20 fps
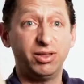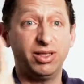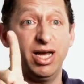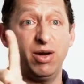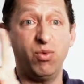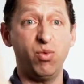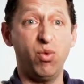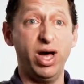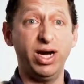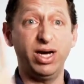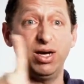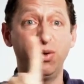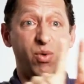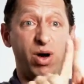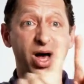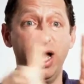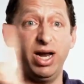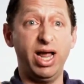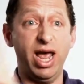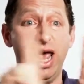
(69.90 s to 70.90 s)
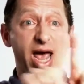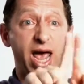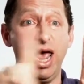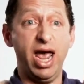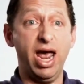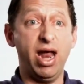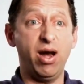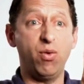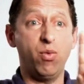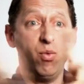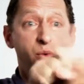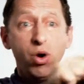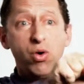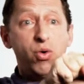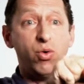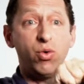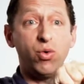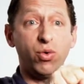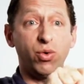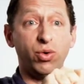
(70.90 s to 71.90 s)
Take 1 and 1 and
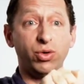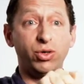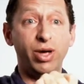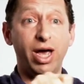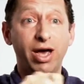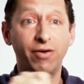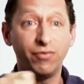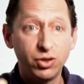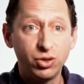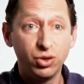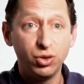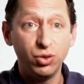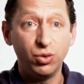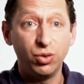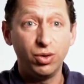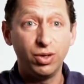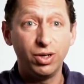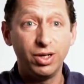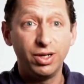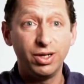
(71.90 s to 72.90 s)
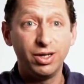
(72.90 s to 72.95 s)
whoo, you have 2.